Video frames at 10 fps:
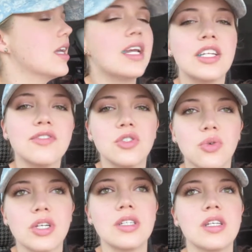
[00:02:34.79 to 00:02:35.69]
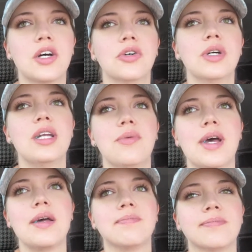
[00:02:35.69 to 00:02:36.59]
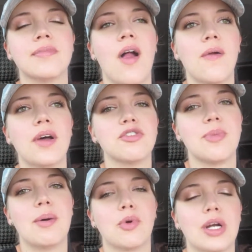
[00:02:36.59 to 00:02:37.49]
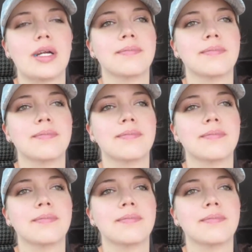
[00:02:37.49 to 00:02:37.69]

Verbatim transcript: End of story. So, anyway, that was my morning.